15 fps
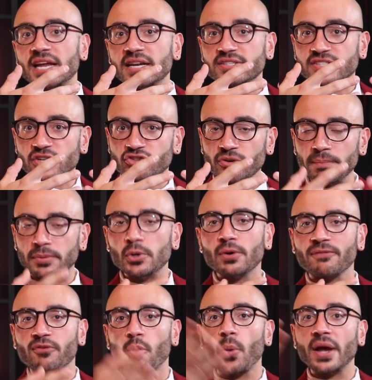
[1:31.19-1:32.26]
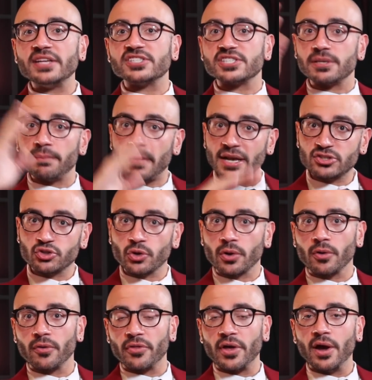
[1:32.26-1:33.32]
in such a beautiful way
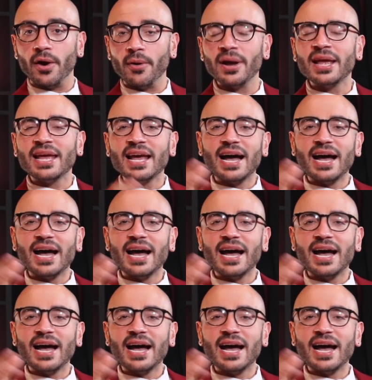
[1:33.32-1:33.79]
symmetrical, though.